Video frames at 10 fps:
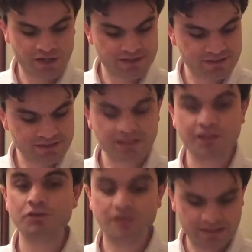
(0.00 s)
threatened
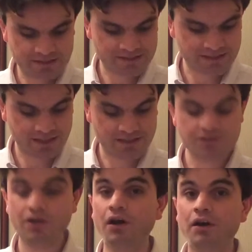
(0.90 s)
the United
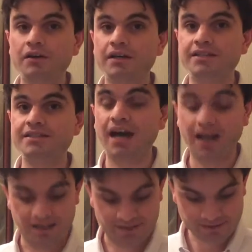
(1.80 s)
States or its
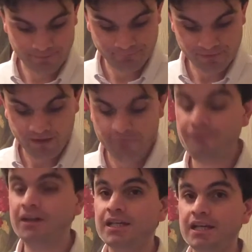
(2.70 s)
allies.
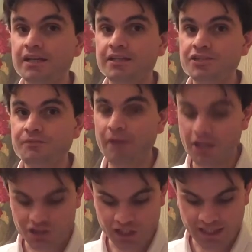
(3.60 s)
Finally,
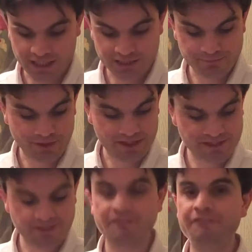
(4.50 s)
Beijing
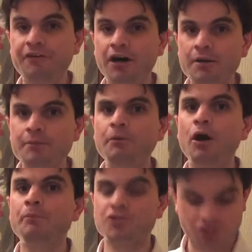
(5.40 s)
expressed firm
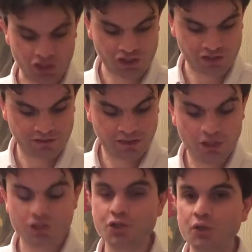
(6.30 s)
opposition
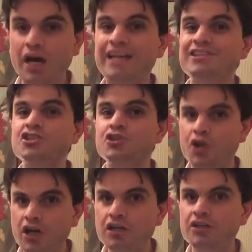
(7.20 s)
to and
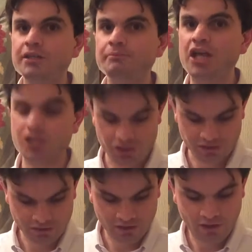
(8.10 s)
strong
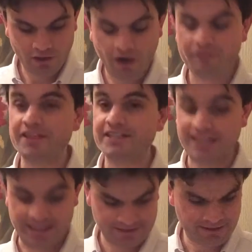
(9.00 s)
condemnation of the
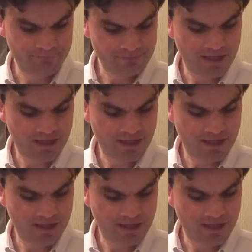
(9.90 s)
test.